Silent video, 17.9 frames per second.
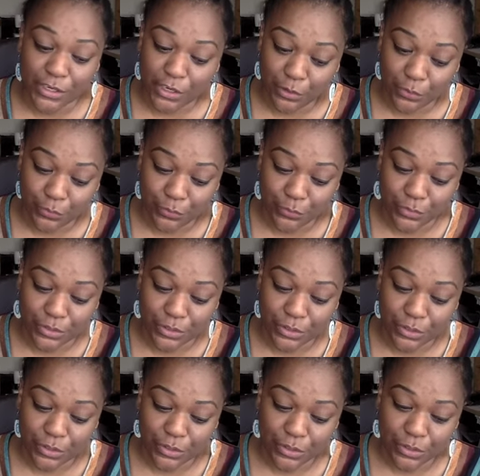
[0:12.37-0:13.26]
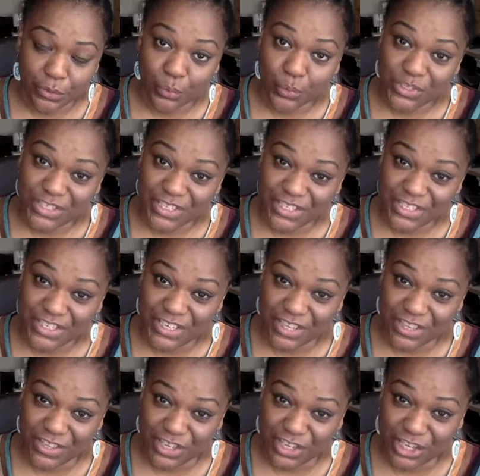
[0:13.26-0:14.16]
loved was
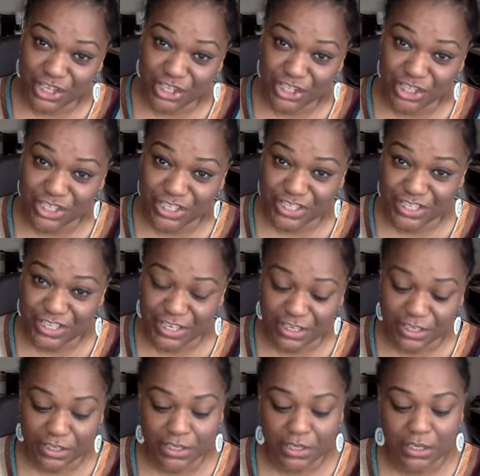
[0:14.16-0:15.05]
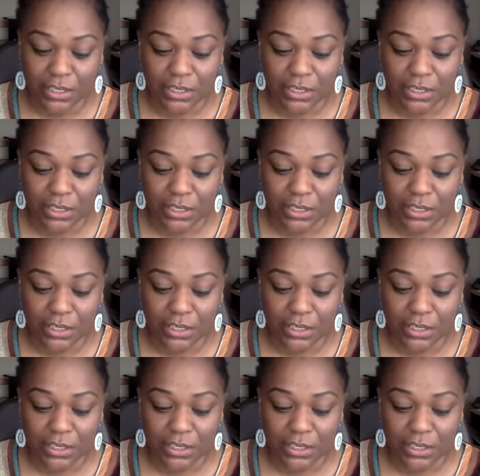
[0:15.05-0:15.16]
sitting in the kitchen sink